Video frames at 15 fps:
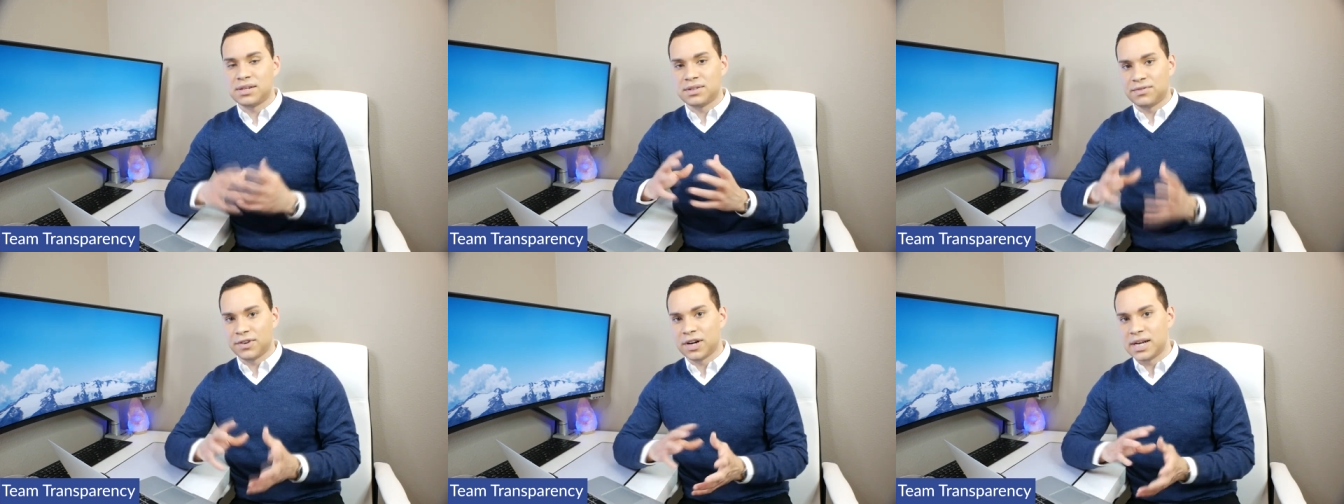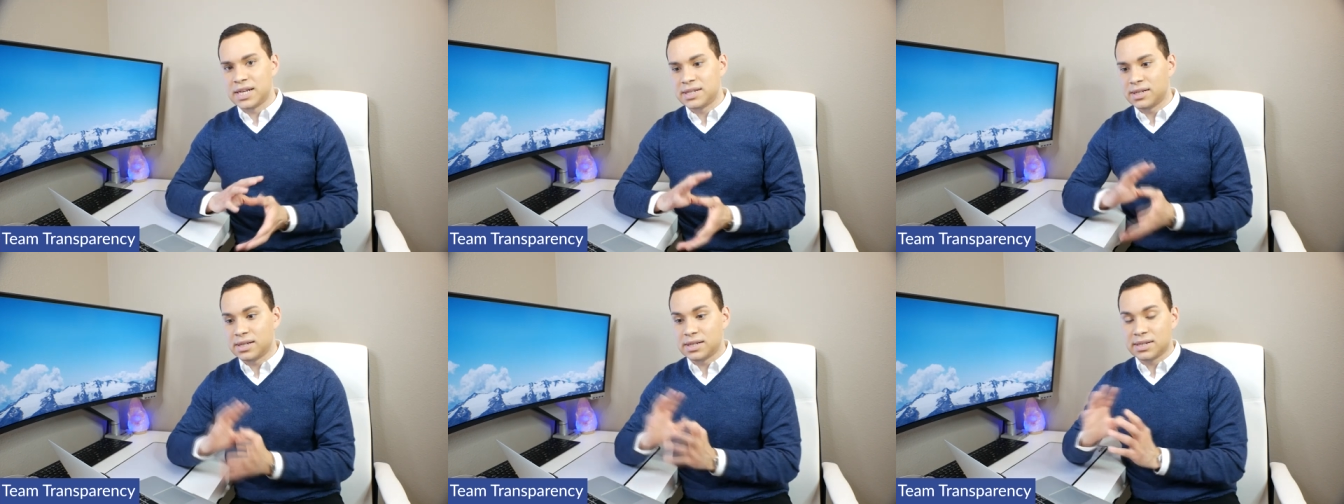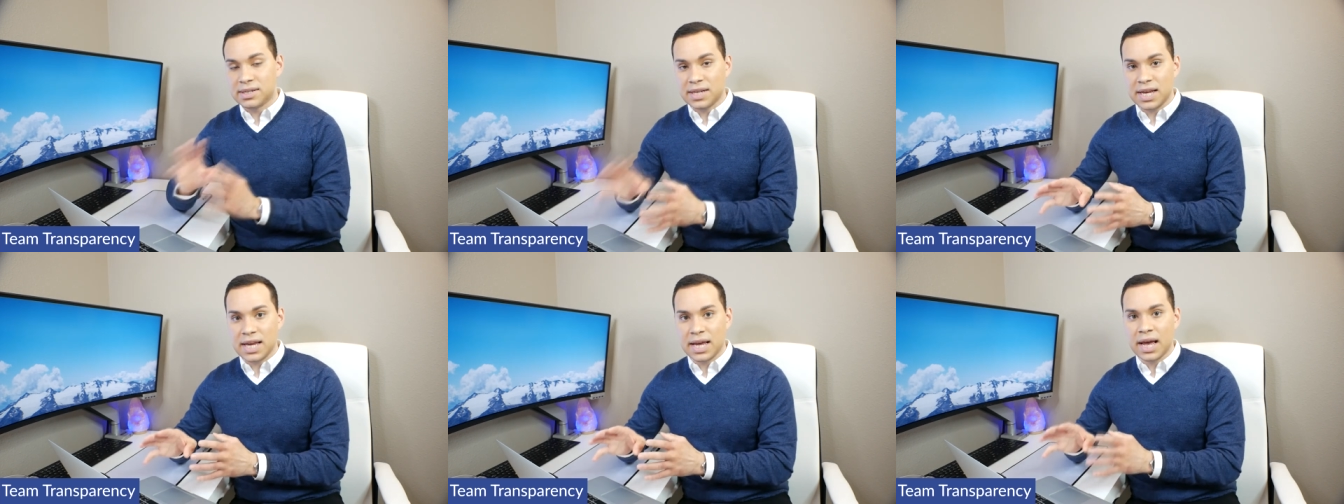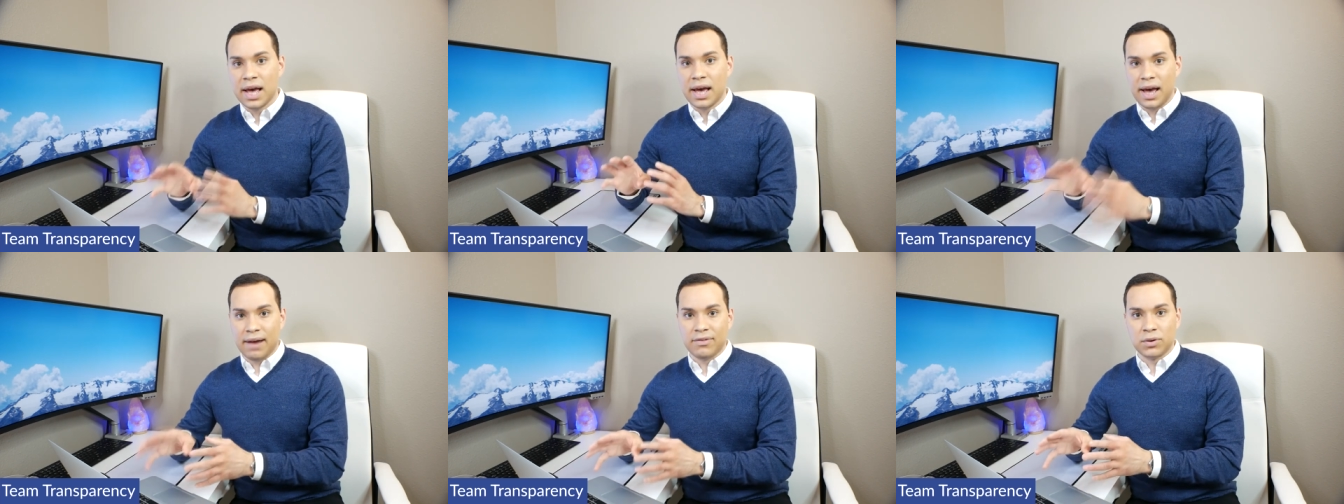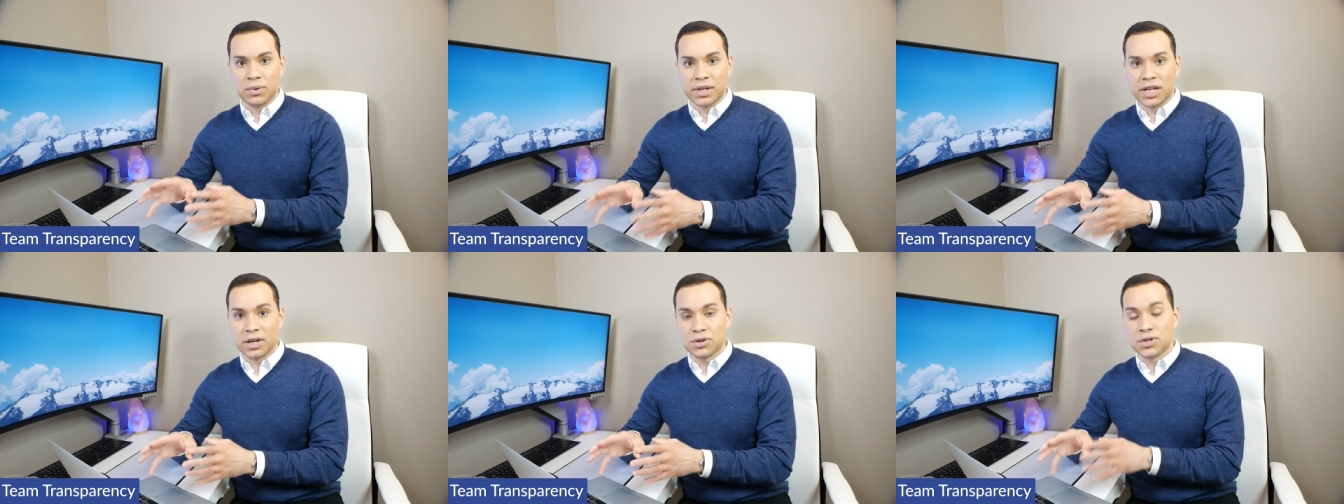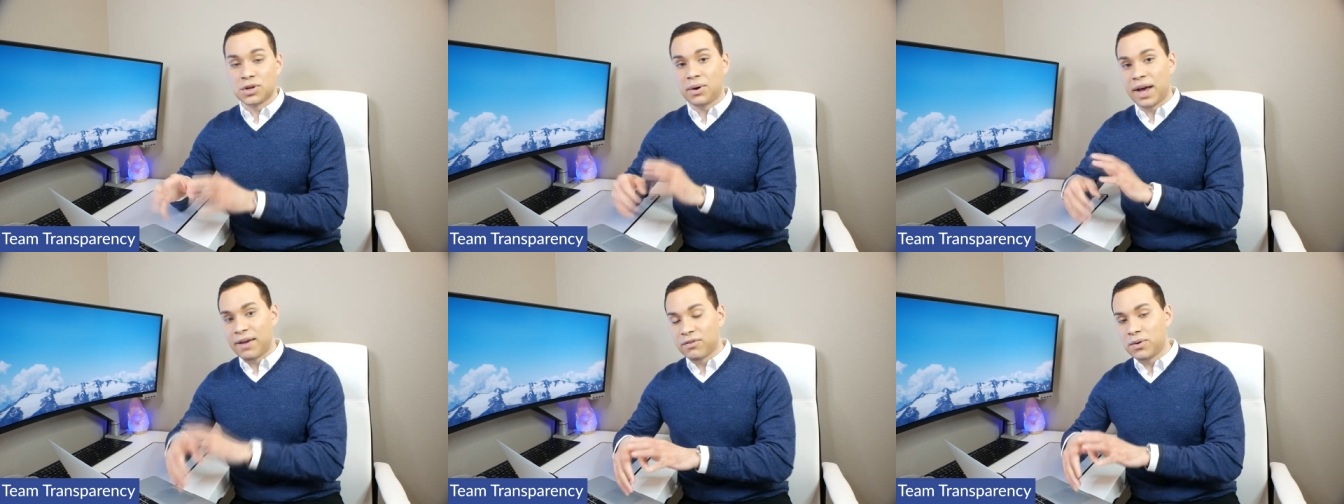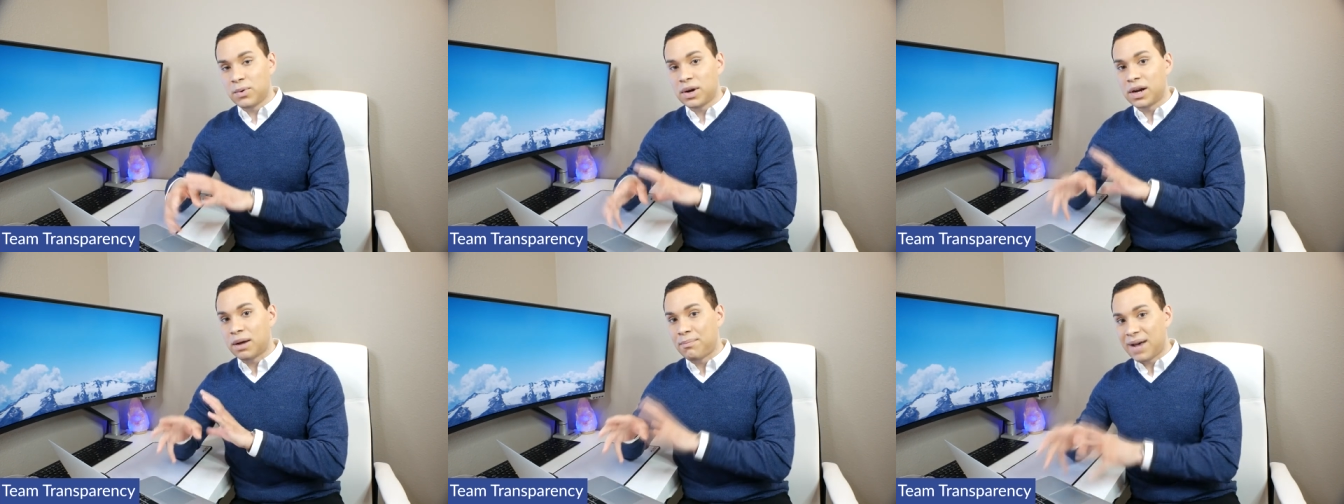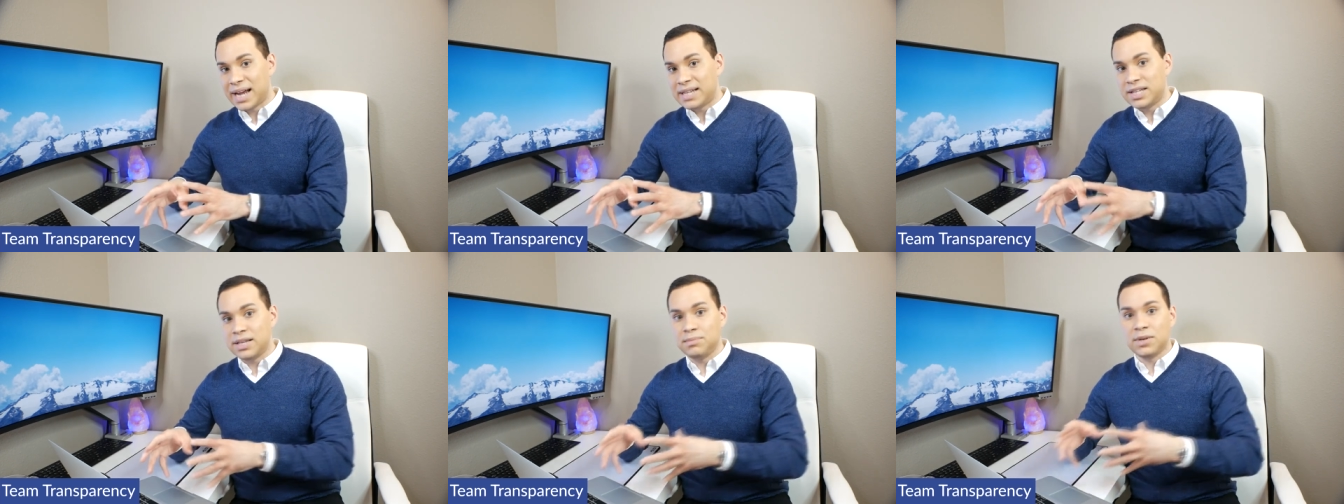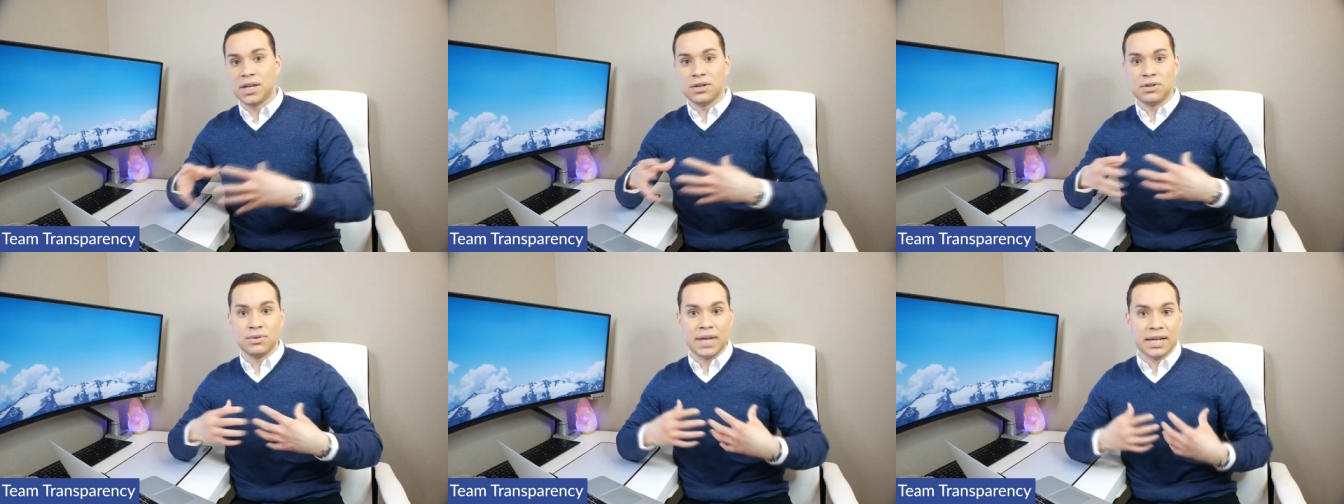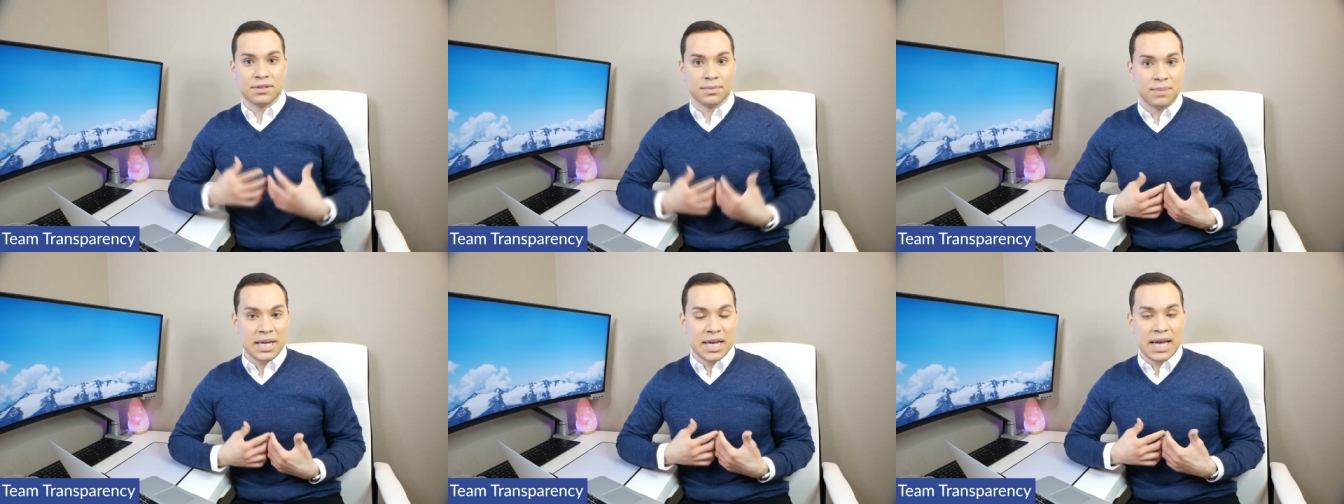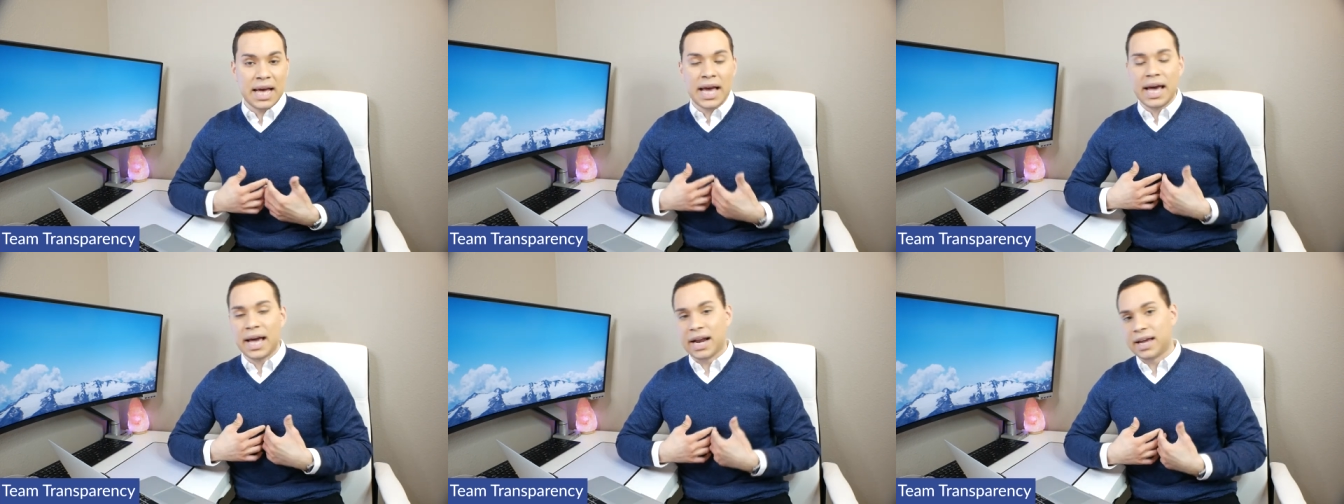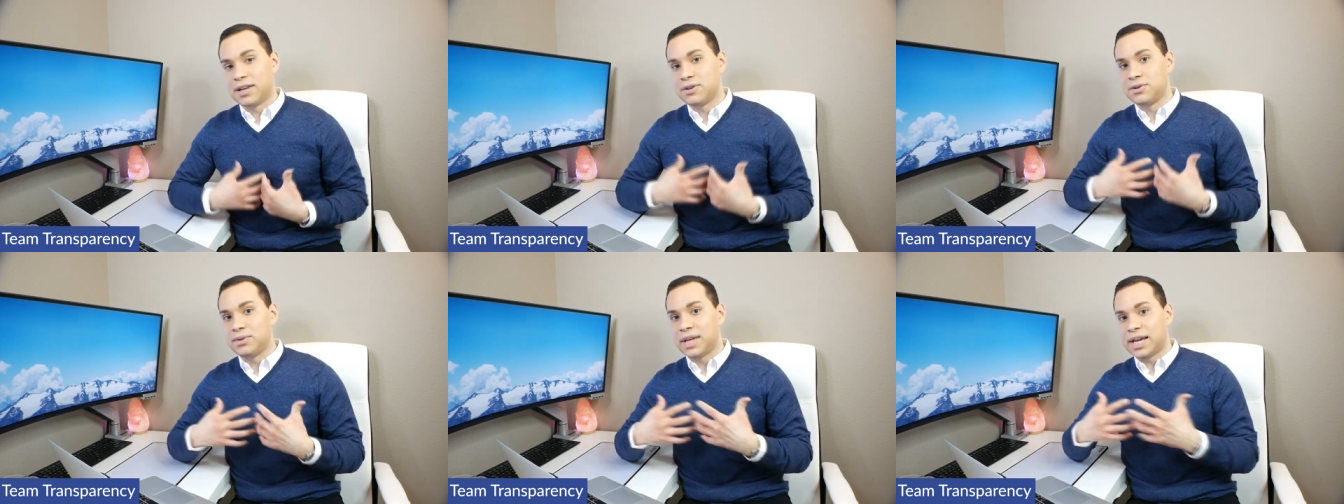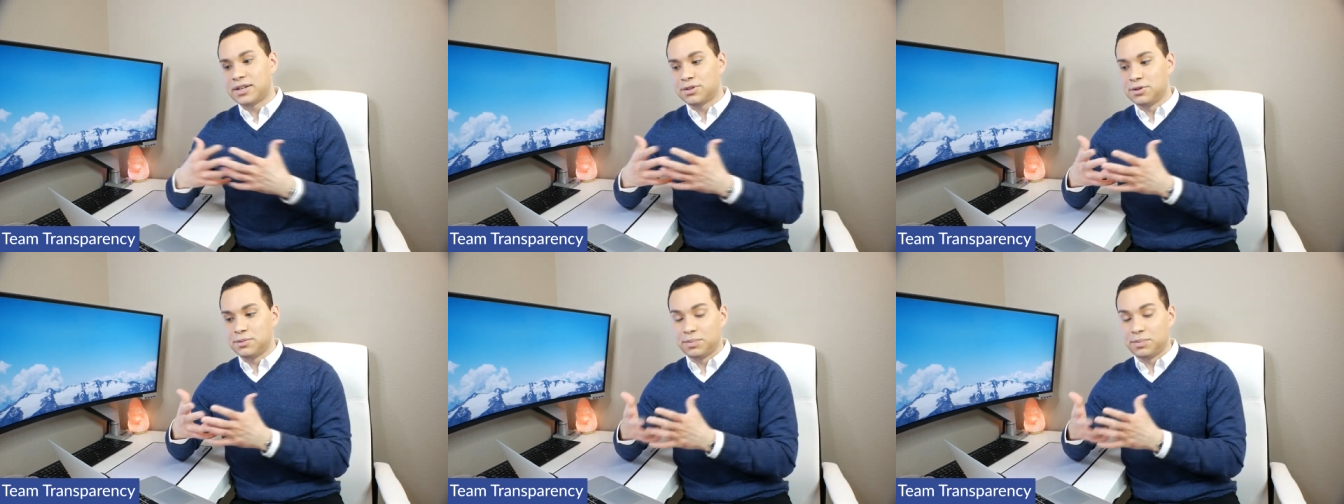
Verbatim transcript: It's very easy to see everyone here. So everyone on my team can do that to me, and I can do that to